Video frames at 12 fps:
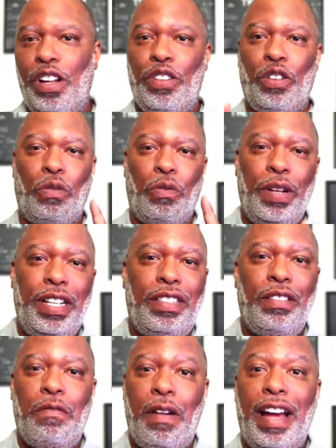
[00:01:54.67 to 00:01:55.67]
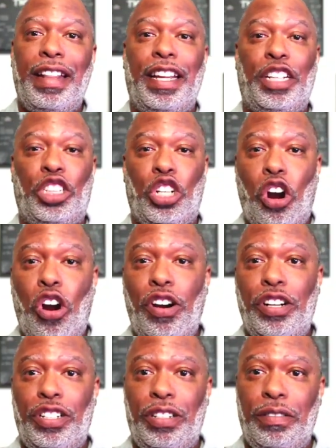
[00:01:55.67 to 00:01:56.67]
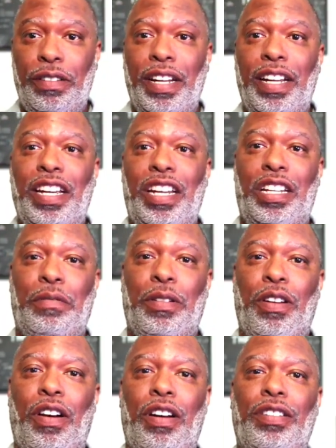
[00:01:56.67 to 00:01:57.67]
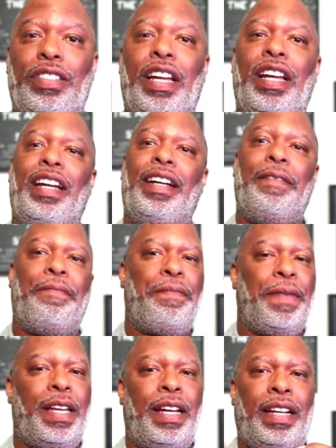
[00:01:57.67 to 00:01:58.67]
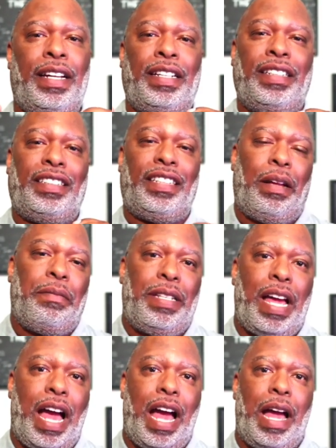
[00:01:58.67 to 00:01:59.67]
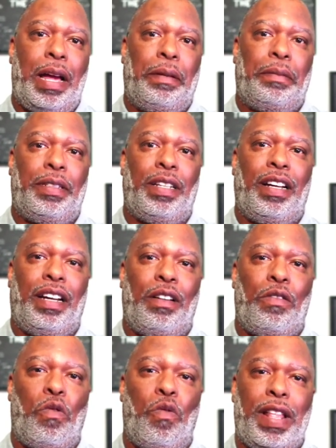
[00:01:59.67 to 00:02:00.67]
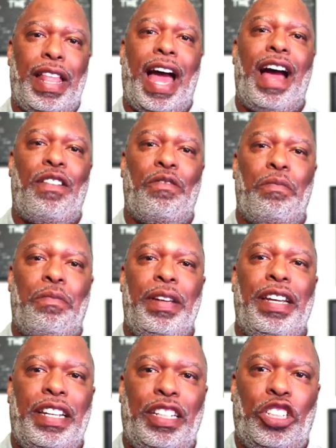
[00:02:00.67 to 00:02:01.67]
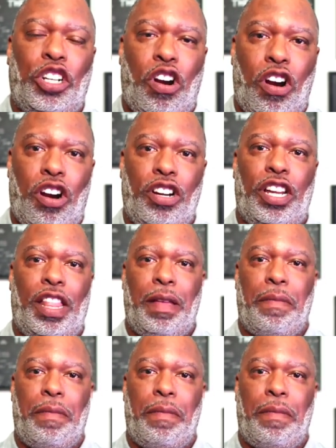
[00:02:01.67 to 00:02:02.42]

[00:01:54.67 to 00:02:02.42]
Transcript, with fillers: The reason why they charge you is because sometimes without being charged, the